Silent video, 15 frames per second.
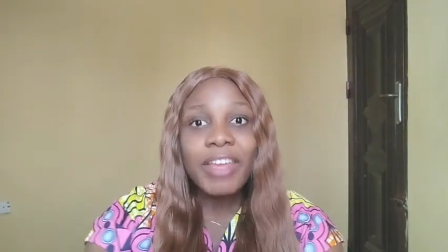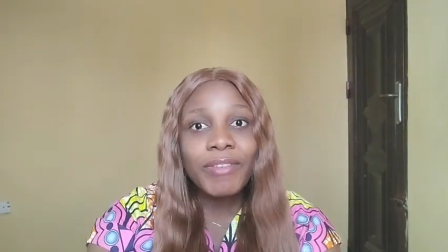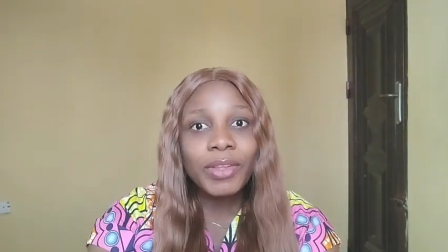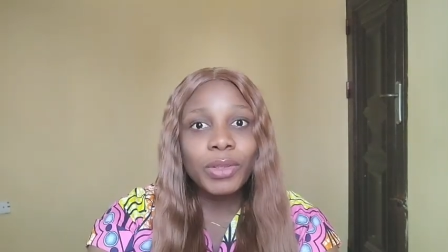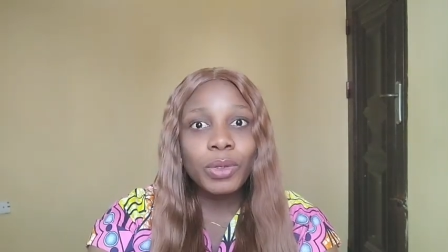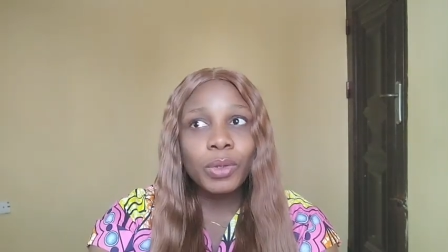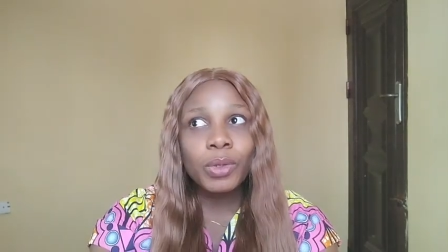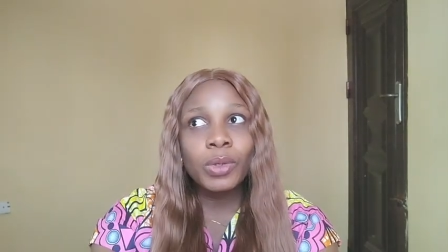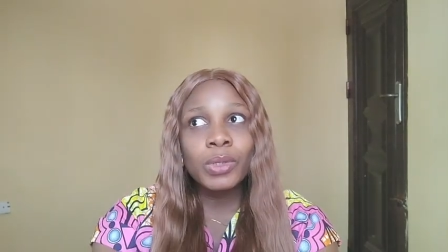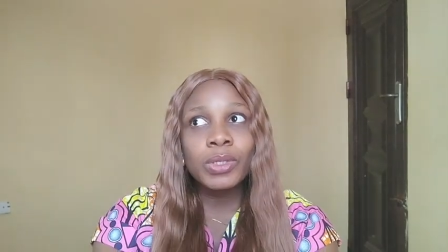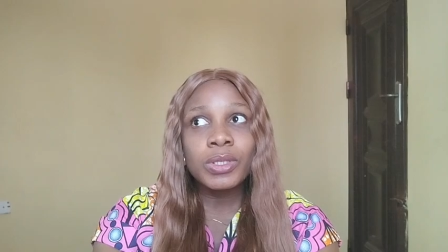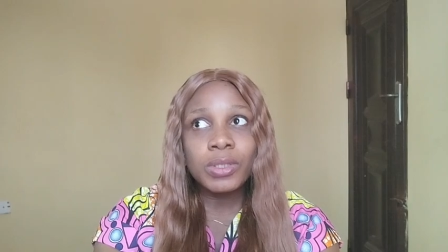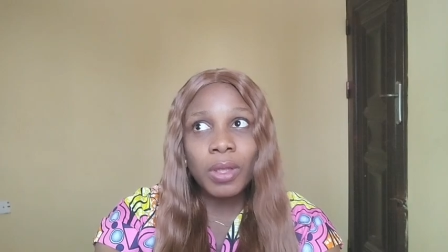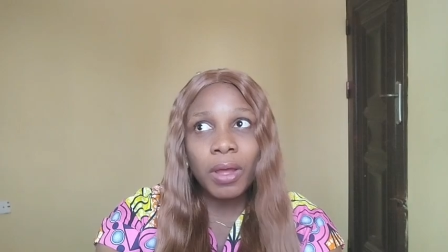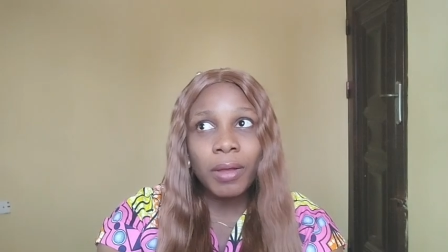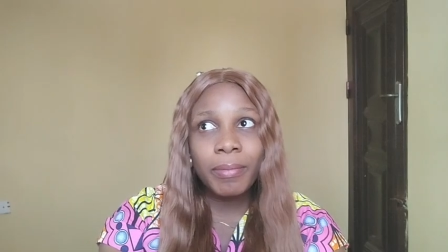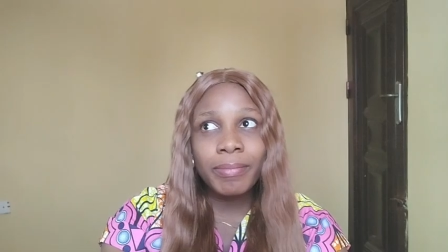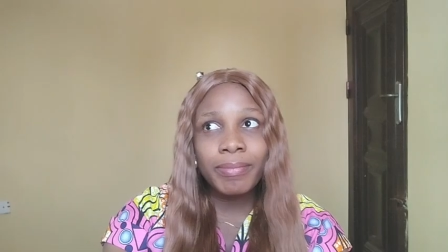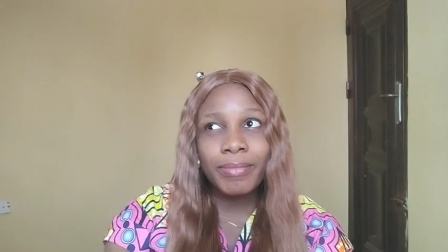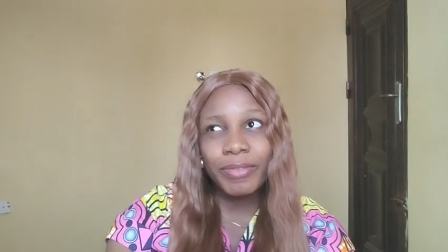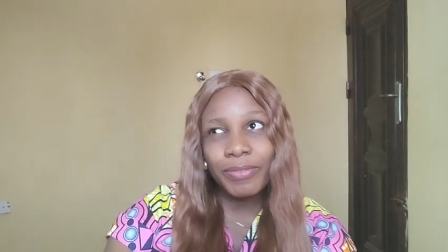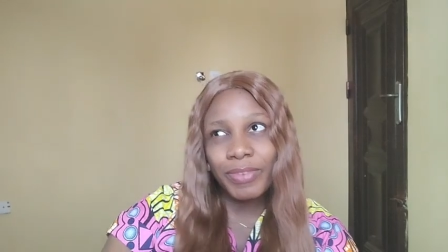Even though
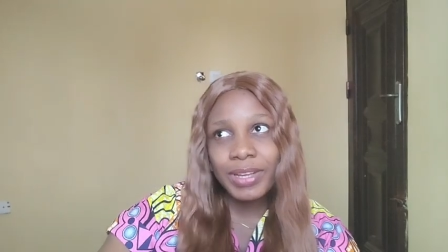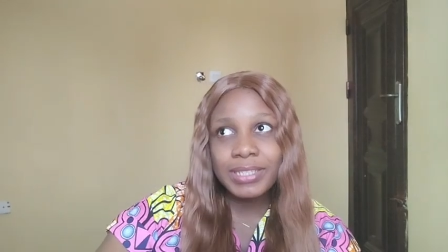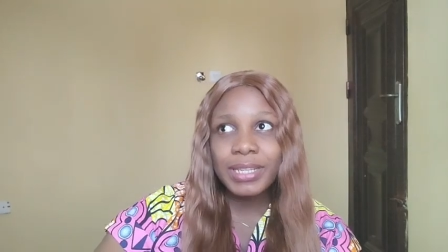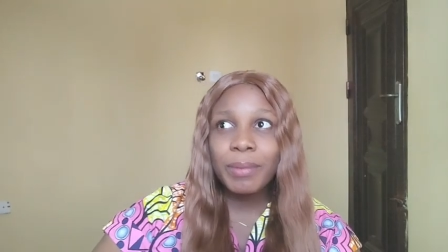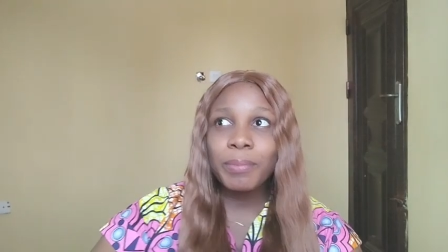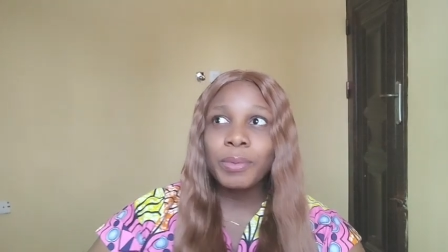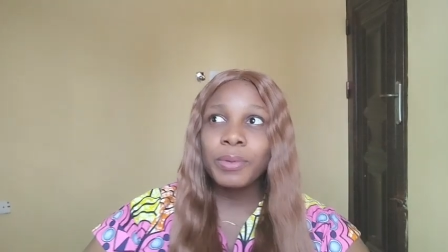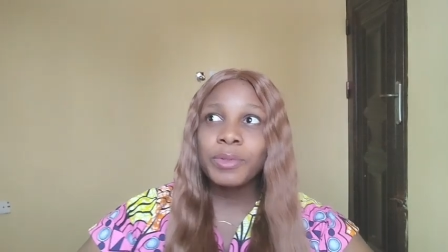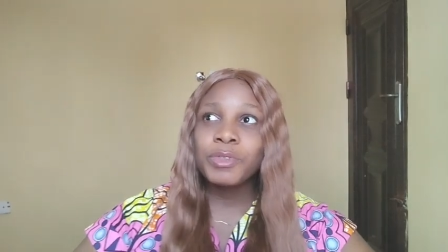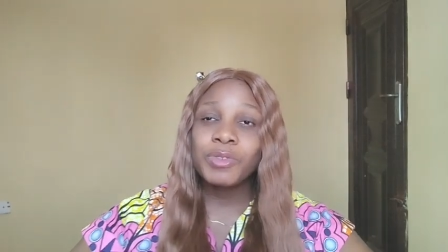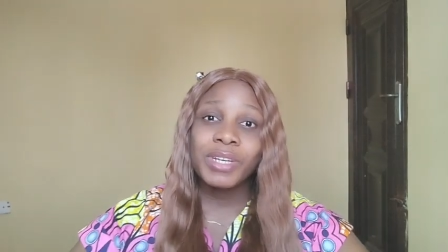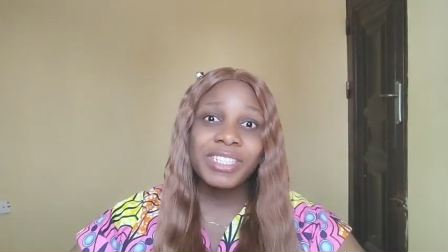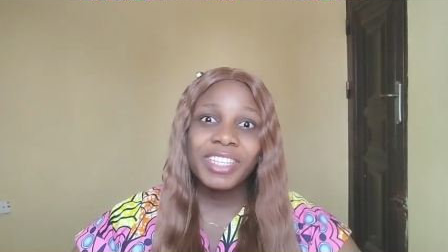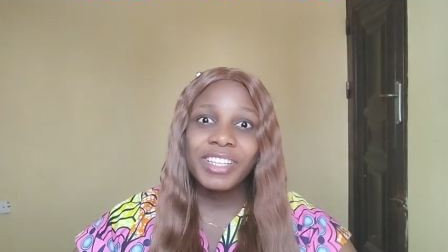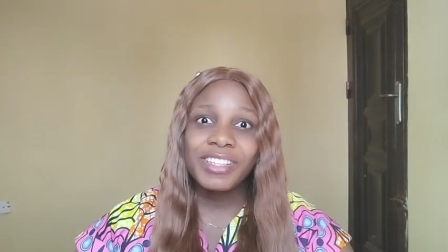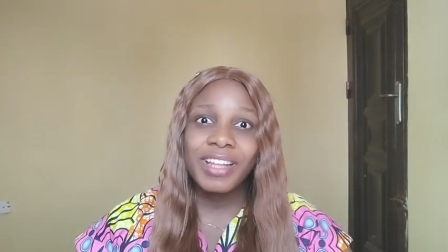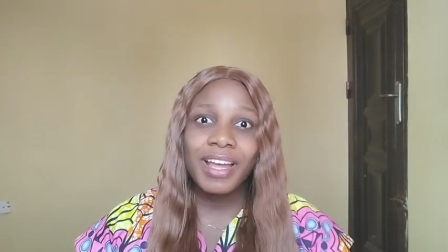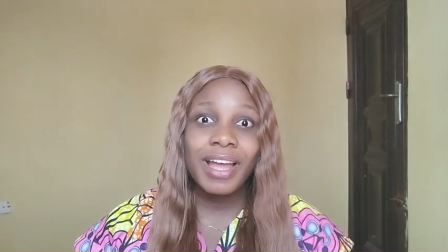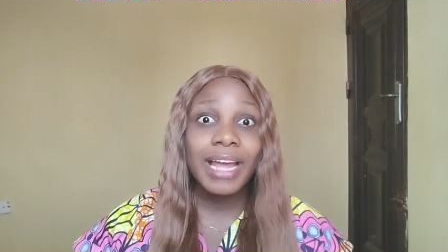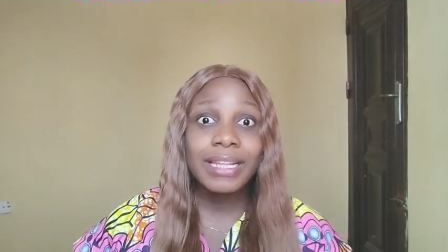some, for example, transgender,